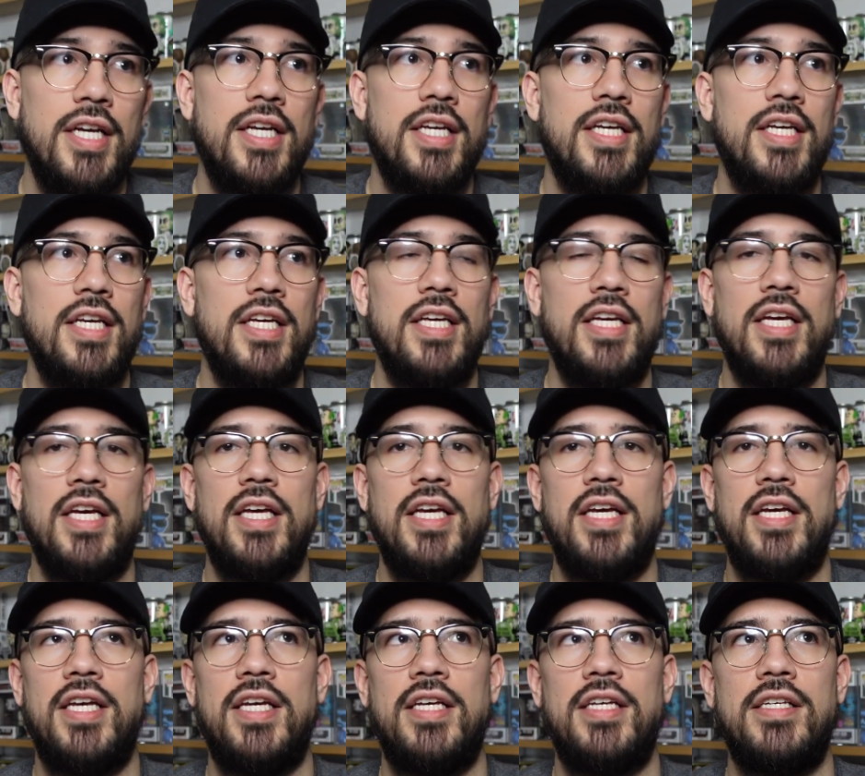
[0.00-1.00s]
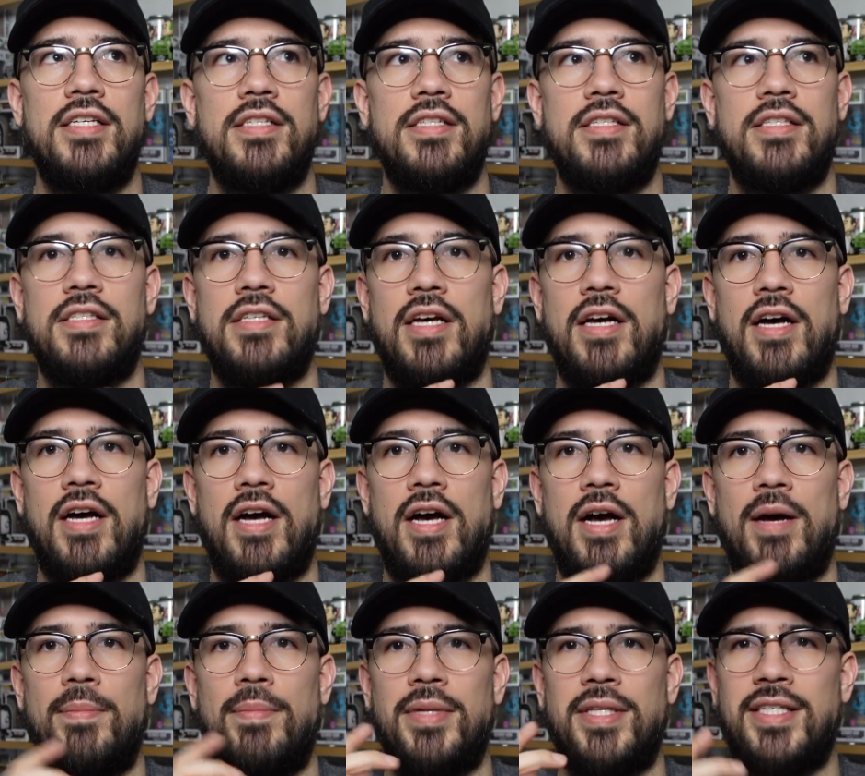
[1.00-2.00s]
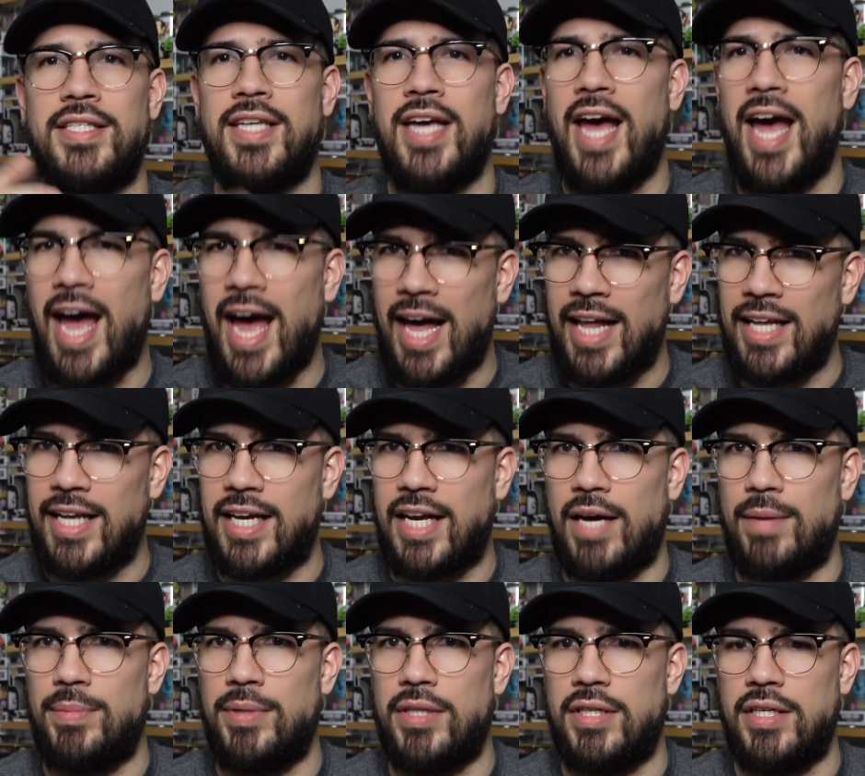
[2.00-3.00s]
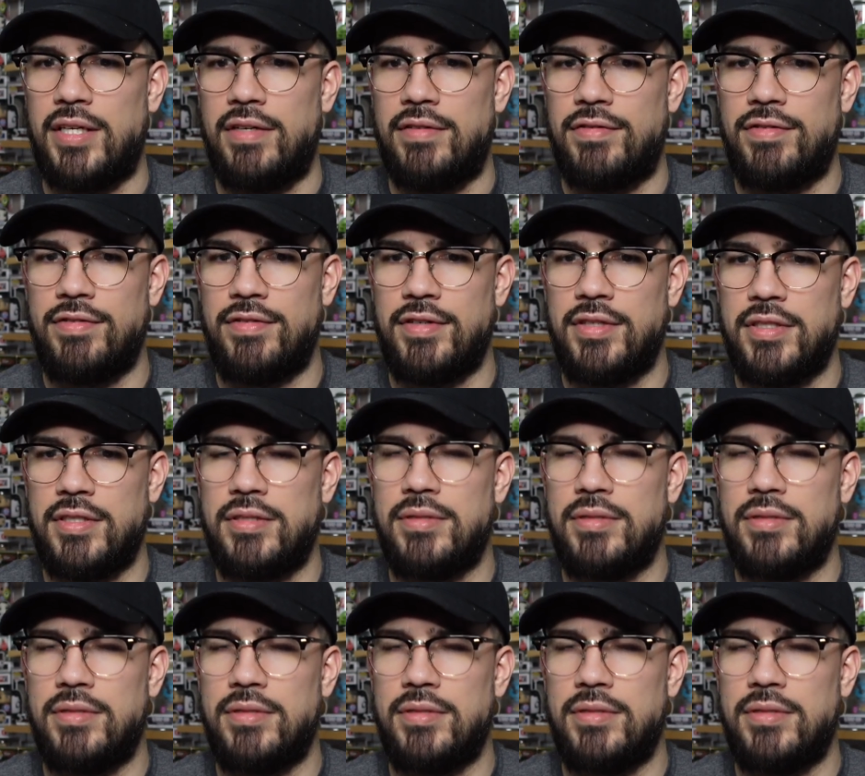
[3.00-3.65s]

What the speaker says: he is metallic, I believe.